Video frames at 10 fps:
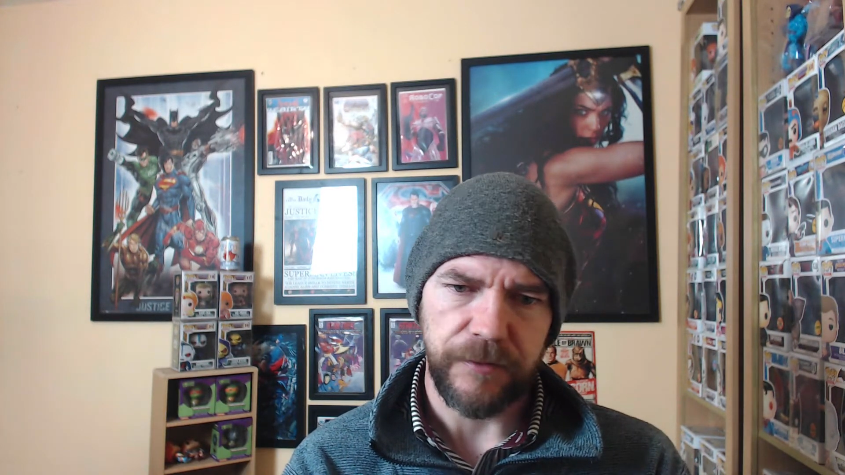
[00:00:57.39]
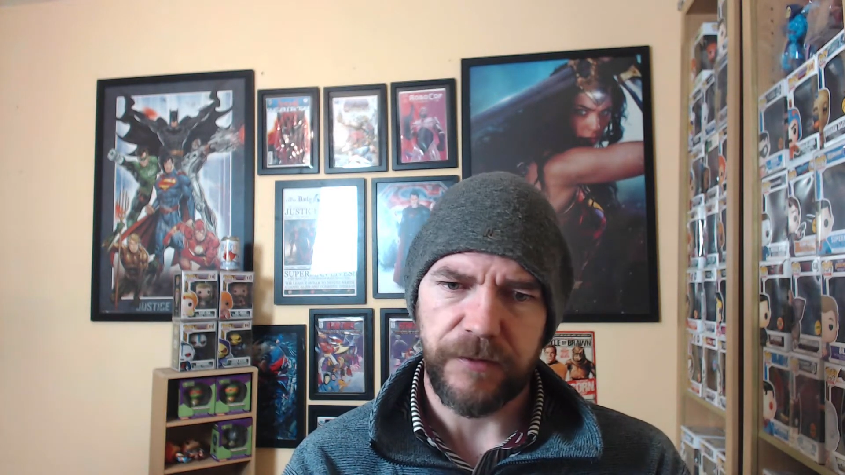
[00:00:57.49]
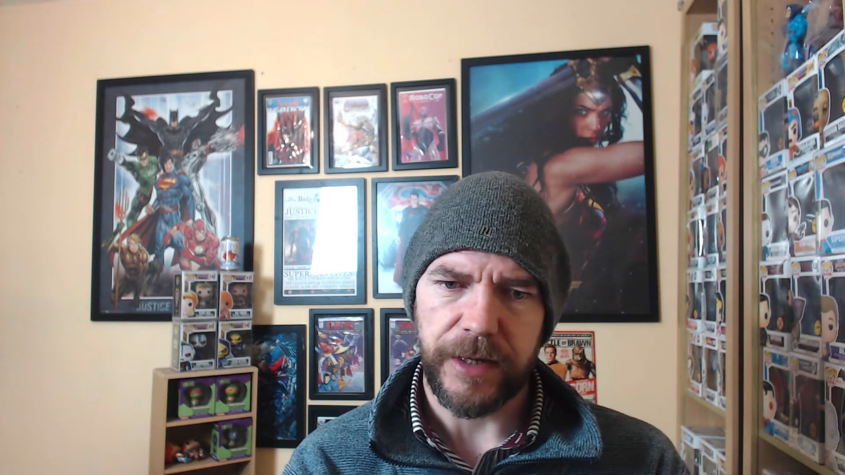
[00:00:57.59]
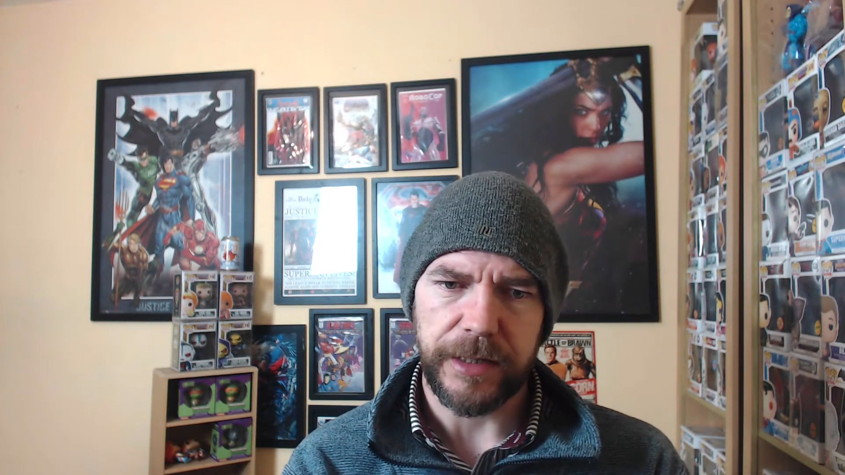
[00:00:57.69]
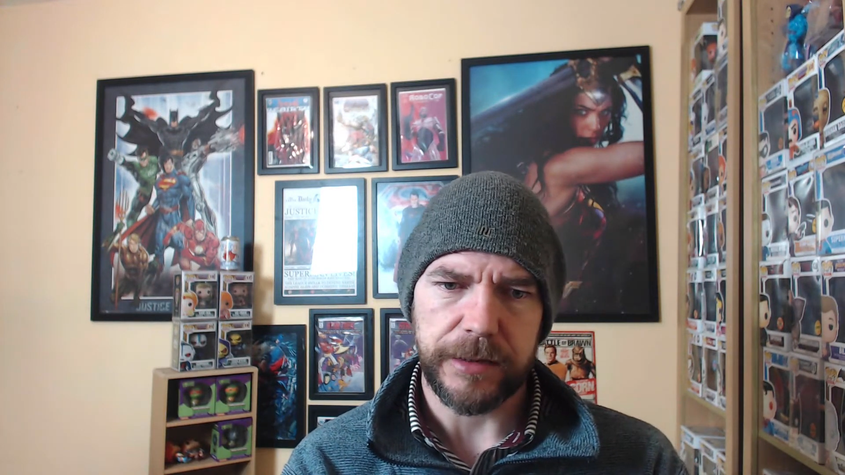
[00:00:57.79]

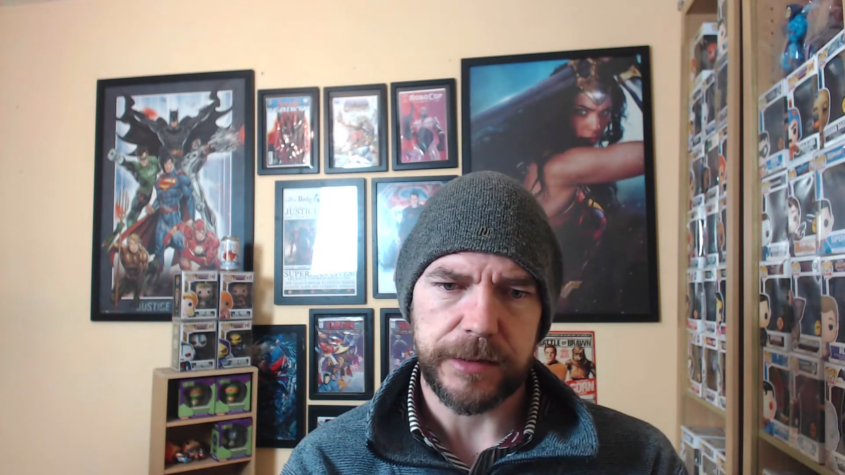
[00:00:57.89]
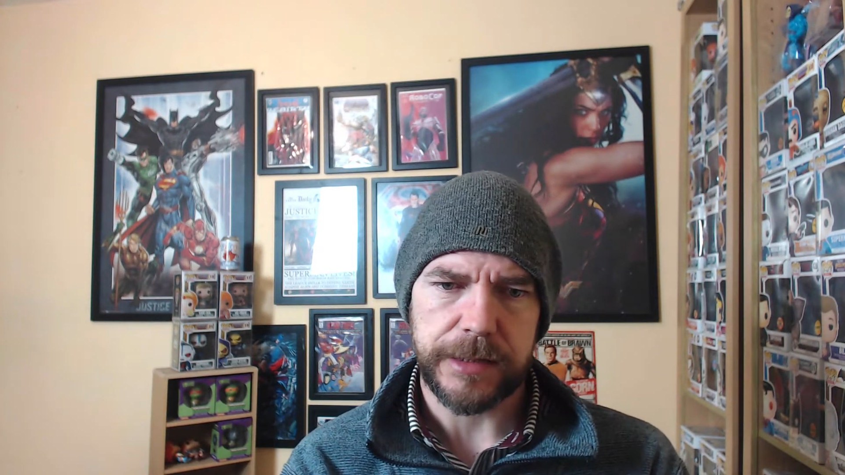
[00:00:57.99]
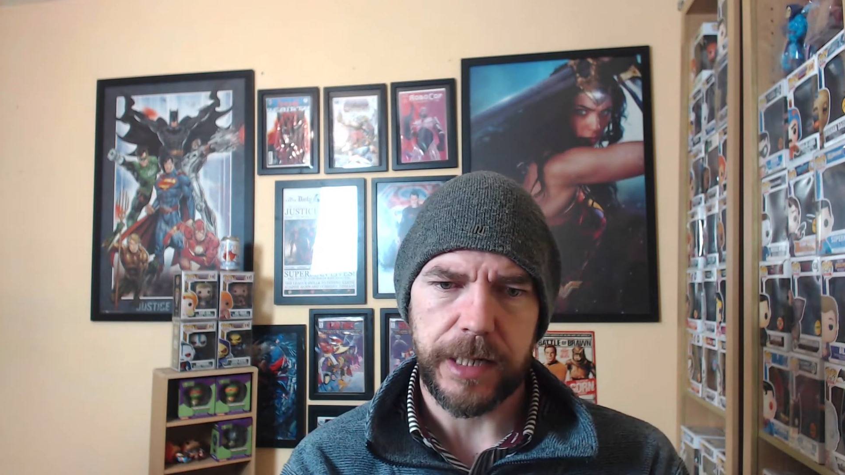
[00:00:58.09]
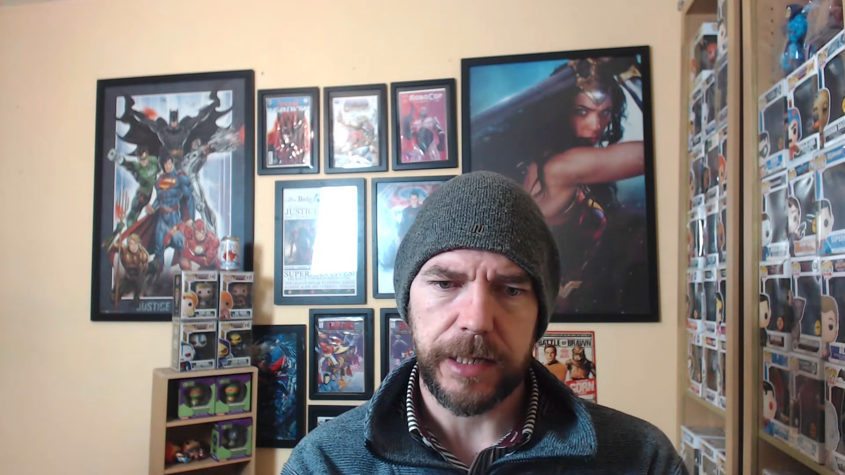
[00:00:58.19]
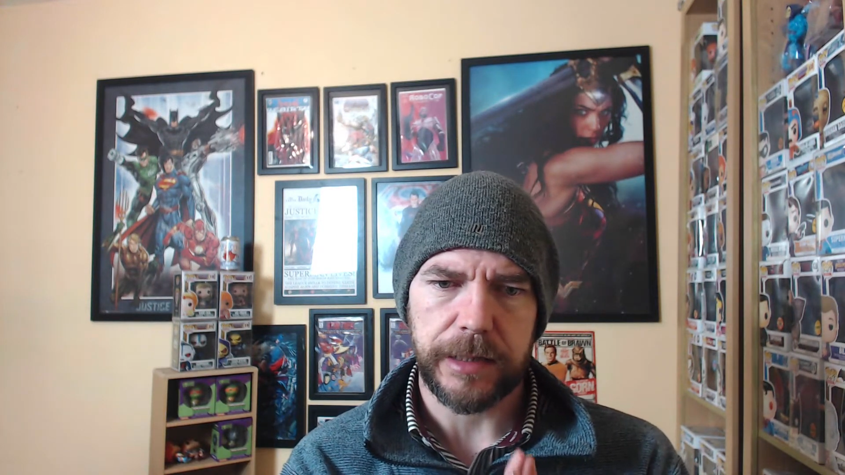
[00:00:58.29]
faith and
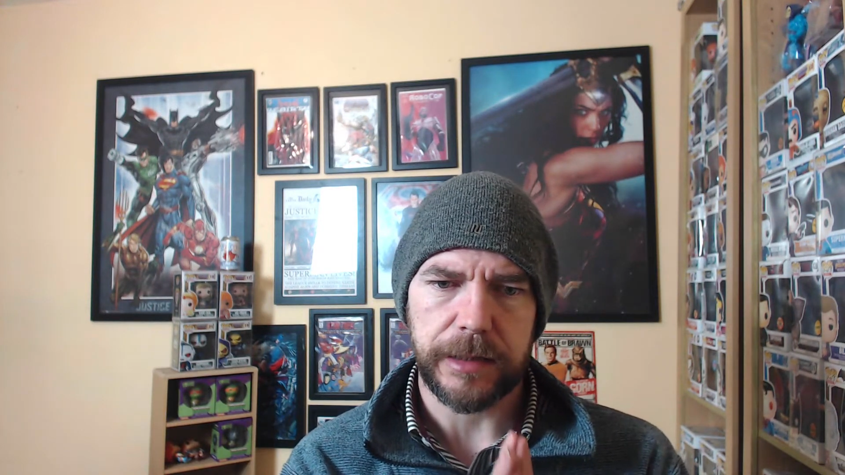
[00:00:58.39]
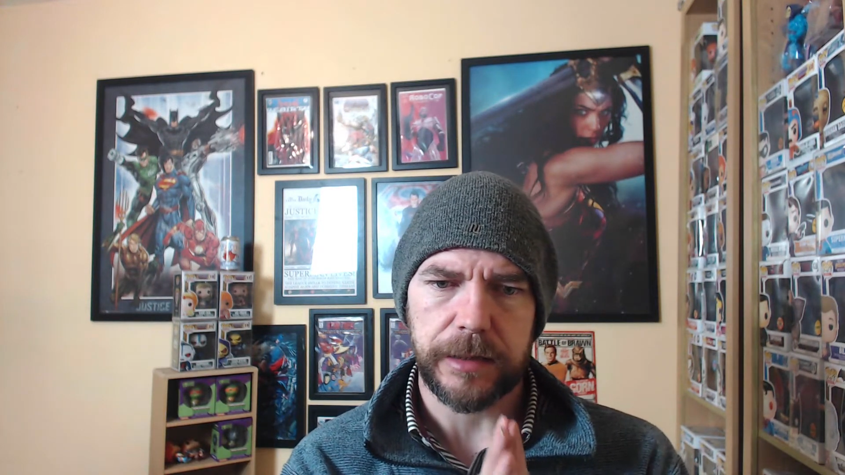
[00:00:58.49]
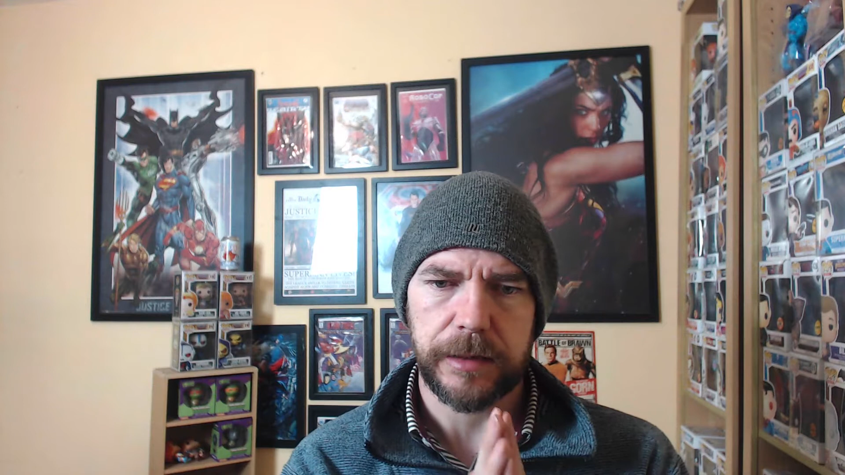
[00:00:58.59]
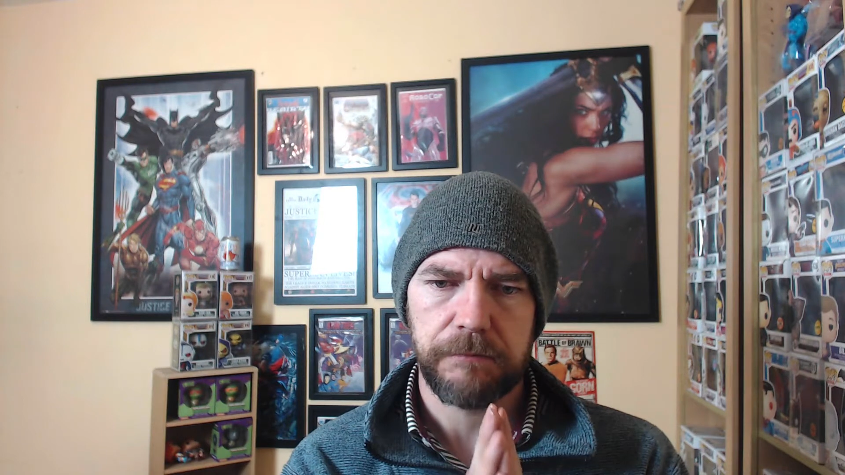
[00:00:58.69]
saying